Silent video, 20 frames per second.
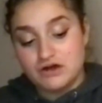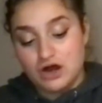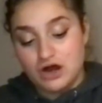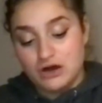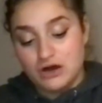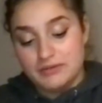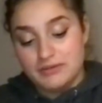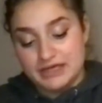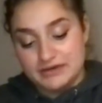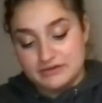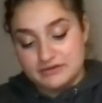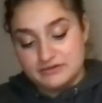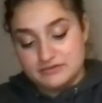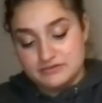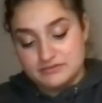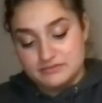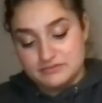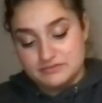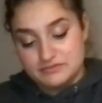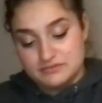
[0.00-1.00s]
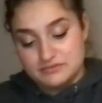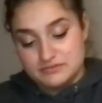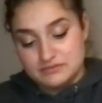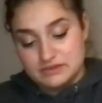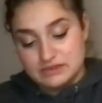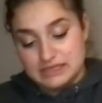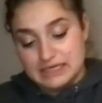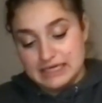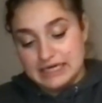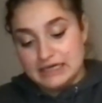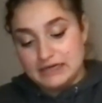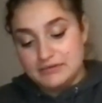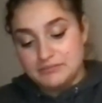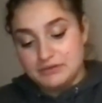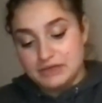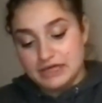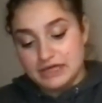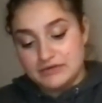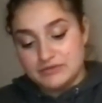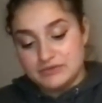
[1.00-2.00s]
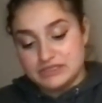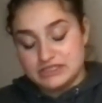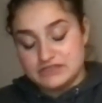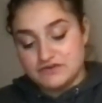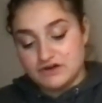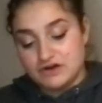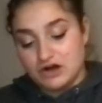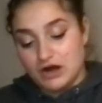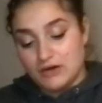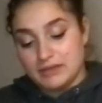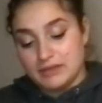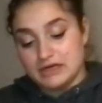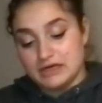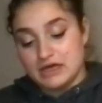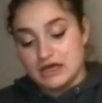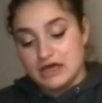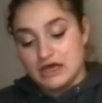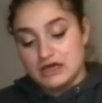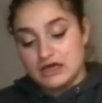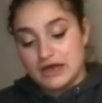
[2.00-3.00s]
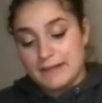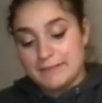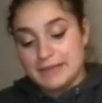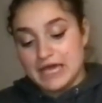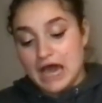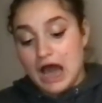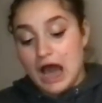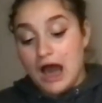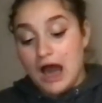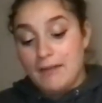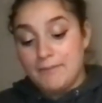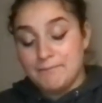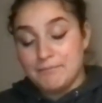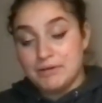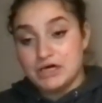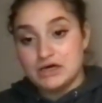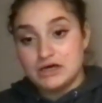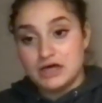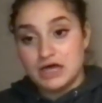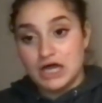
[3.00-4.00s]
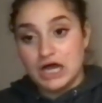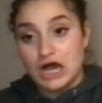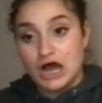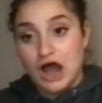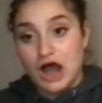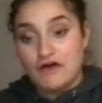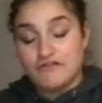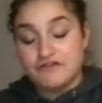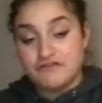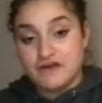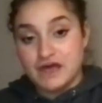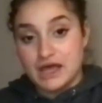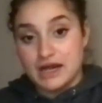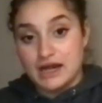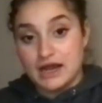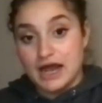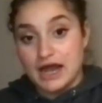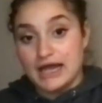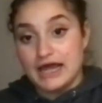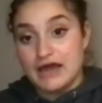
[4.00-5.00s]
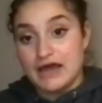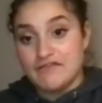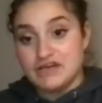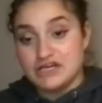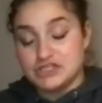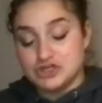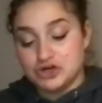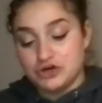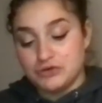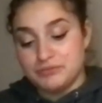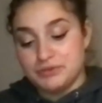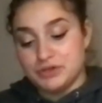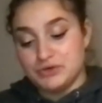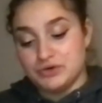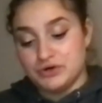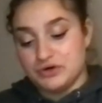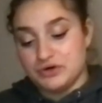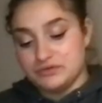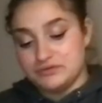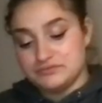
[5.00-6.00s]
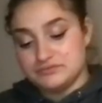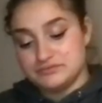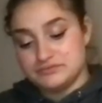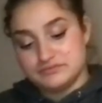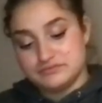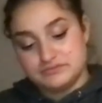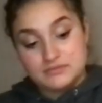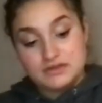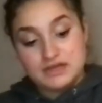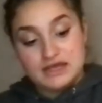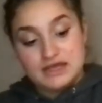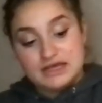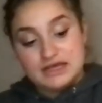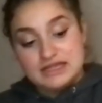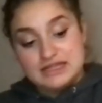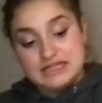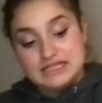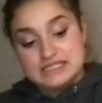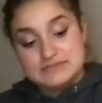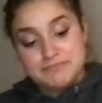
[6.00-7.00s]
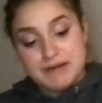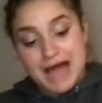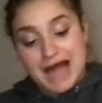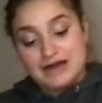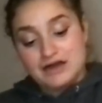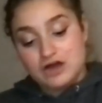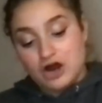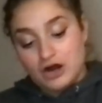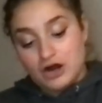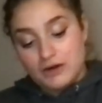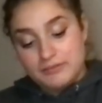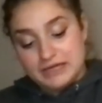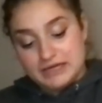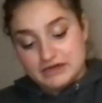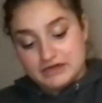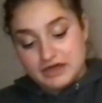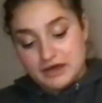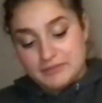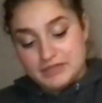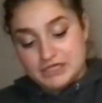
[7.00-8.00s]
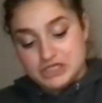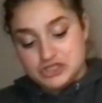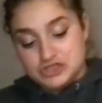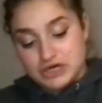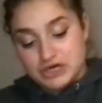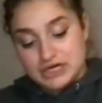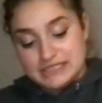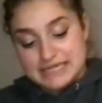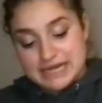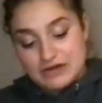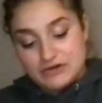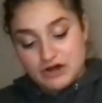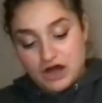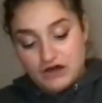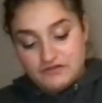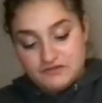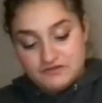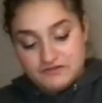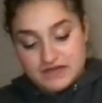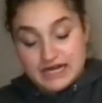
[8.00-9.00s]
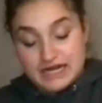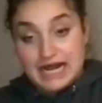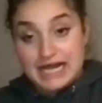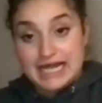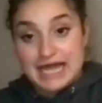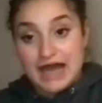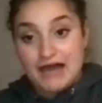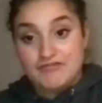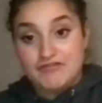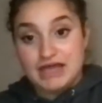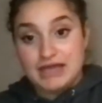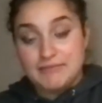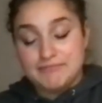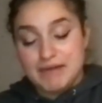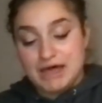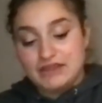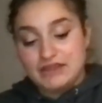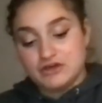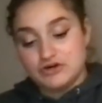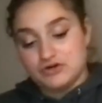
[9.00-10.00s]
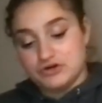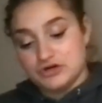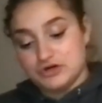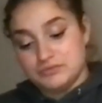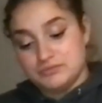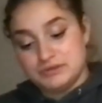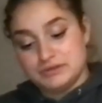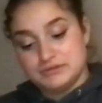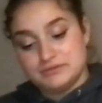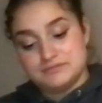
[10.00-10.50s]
carbon. In plane with this front carbon, coming up off of it, I have a tert butyl. This back carbon coming straight down off of it, I have a methyl group.